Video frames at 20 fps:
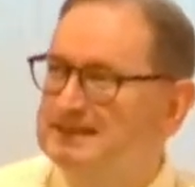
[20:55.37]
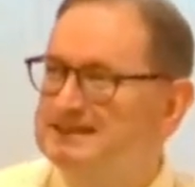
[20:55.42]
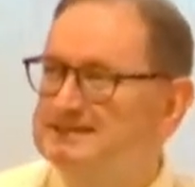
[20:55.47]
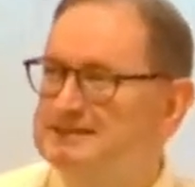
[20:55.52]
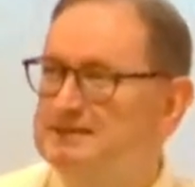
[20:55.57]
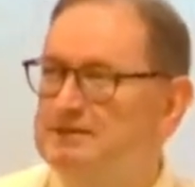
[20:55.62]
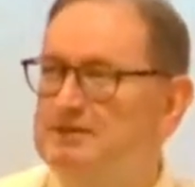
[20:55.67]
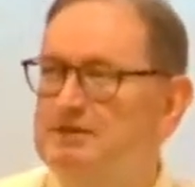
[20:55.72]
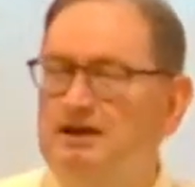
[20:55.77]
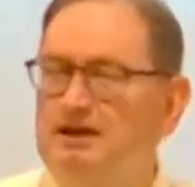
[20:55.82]

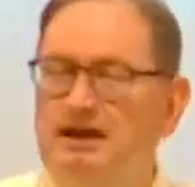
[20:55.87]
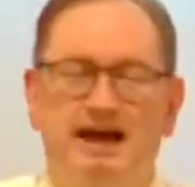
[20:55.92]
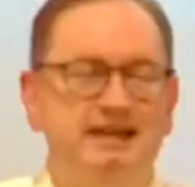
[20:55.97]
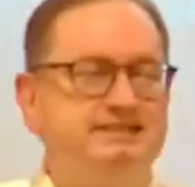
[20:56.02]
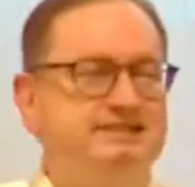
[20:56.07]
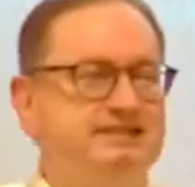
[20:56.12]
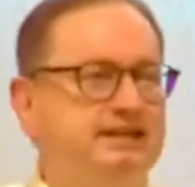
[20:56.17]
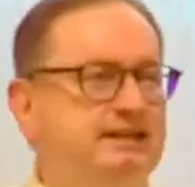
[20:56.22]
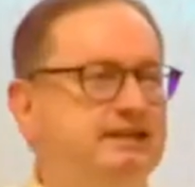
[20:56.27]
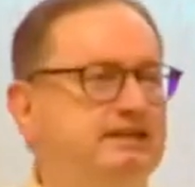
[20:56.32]
So
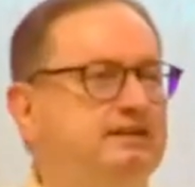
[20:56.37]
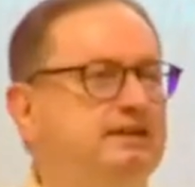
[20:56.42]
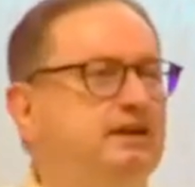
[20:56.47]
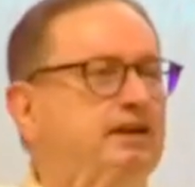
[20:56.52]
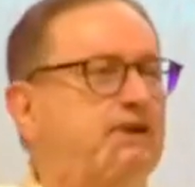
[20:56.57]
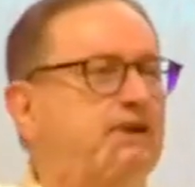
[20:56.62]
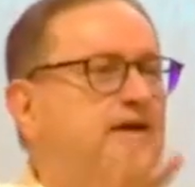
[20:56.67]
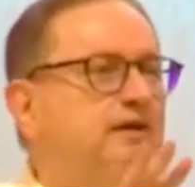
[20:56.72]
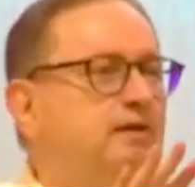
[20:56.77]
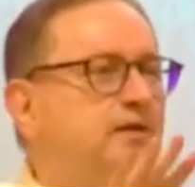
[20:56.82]
I said,
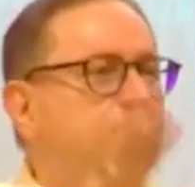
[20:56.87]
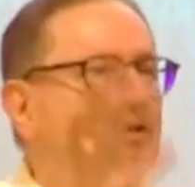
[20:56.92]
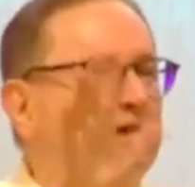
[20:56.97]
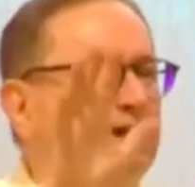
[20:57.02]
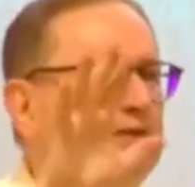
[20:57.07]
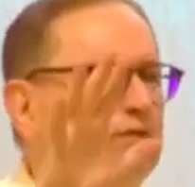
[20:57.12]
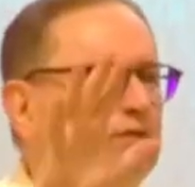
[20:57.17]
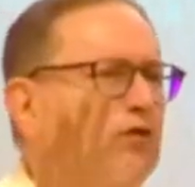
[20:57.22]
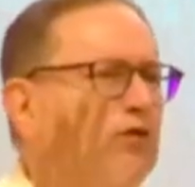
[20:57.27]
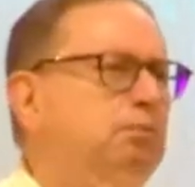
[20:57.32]
uh,
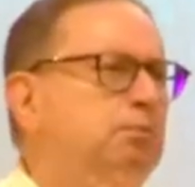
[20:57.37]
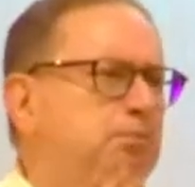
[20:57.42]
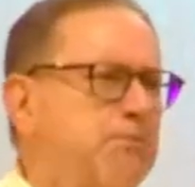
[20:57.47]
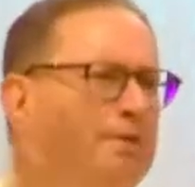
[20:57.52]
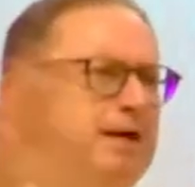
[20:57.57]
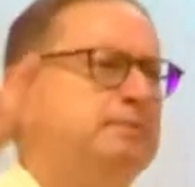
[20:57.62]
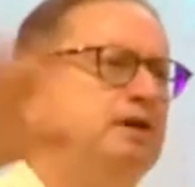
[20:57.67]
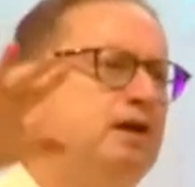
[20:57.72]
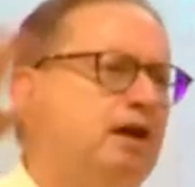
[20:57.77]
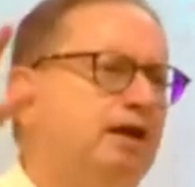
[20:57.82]
okay, well,
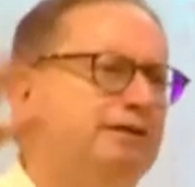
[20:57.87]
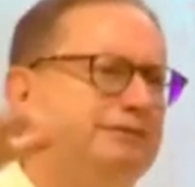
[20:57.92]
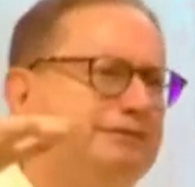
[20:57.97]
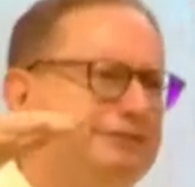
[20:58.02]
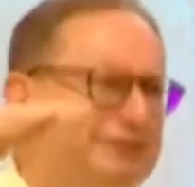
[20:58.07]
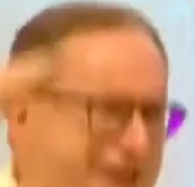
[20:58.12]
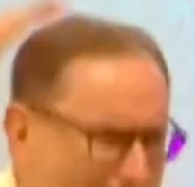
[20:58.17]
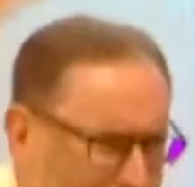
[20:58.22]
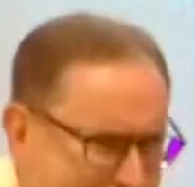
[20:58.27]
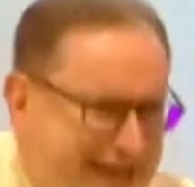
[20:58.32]
maybe not
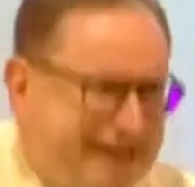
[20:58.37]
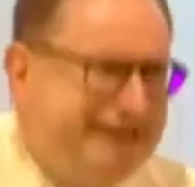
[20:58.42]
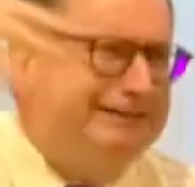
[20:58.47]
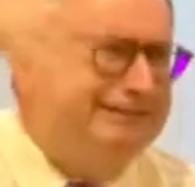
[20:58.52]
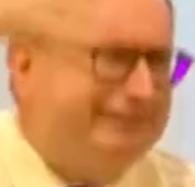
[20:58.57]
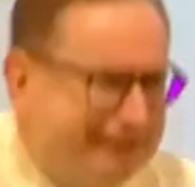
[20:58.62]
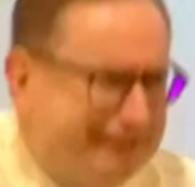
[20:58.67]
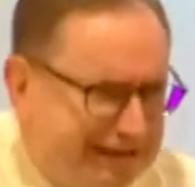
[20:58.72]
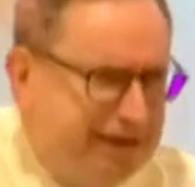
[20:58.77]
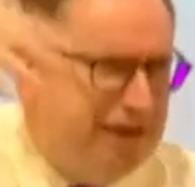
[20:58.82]

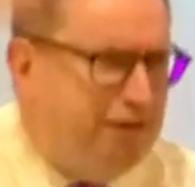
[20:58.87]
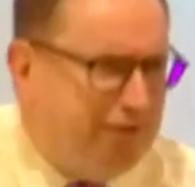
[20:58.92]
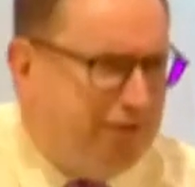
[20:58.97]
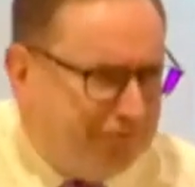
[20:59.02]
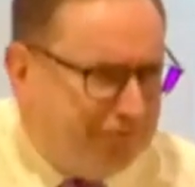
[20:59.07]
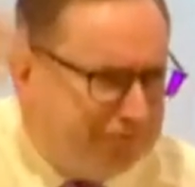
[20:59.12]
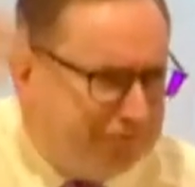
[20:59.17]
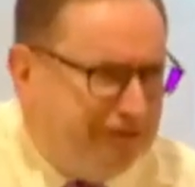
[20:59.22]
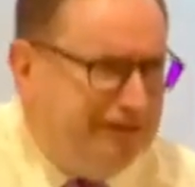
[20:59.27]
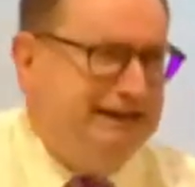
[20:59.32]
take the
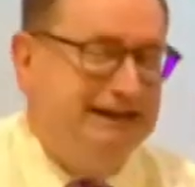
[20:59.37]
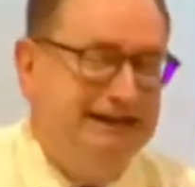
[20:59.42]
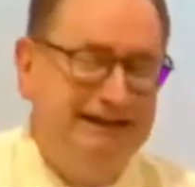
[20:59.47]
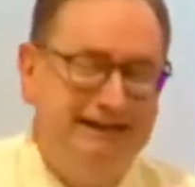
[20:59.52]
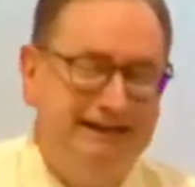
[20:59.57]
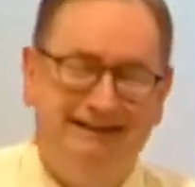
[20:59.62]
offering.